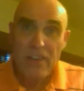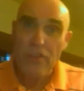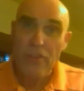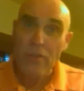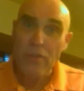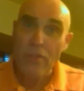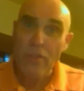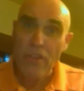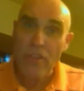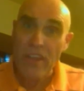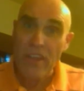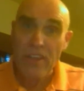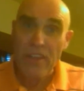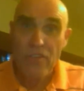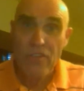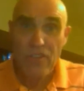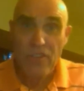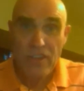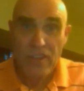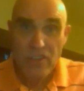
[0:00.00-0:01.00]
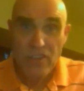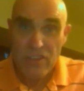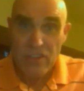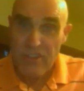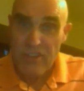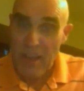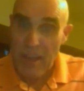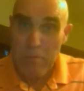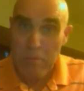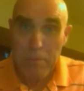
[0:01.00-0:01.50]
to things such
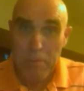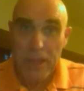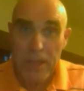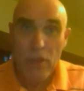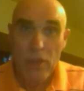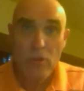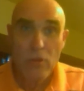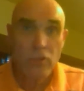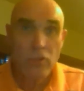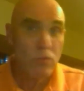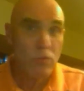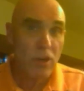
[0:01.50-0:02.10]
as ambiguous